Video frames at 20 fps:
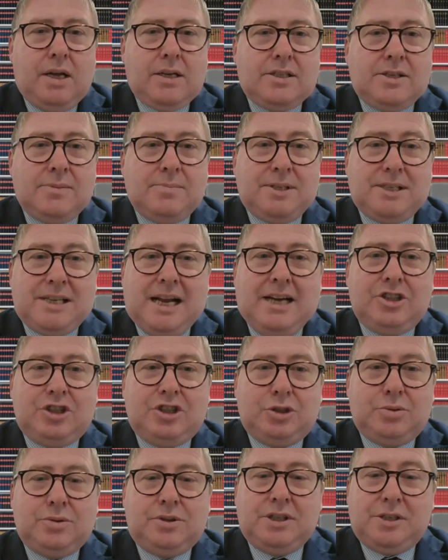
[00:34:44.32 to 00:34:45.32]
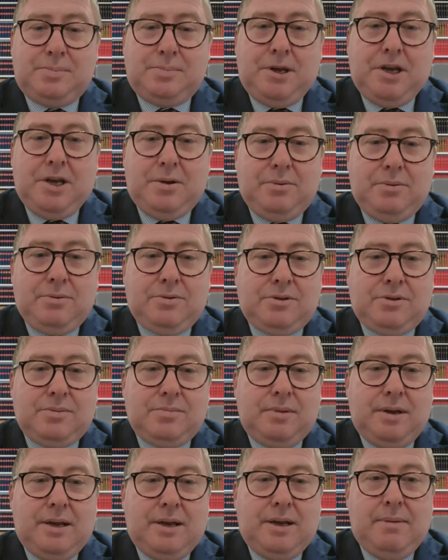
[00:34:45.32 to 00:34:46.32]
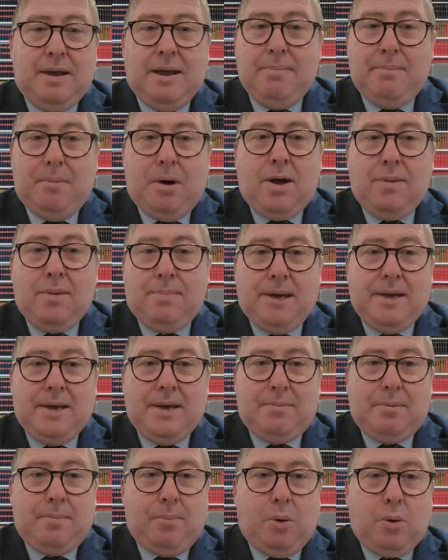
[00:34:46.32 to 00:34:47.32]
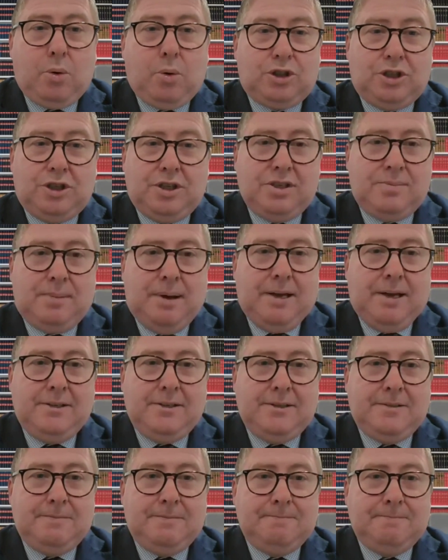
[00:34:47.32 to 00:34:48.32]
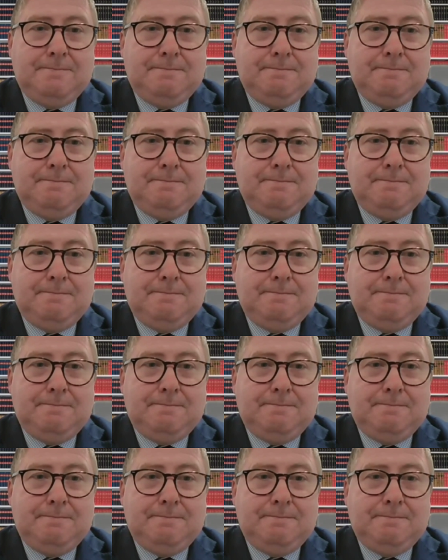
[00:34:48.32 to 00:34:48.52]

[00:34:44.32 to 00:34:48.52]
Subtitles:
a substantial dispute, it might be a proportionate spend.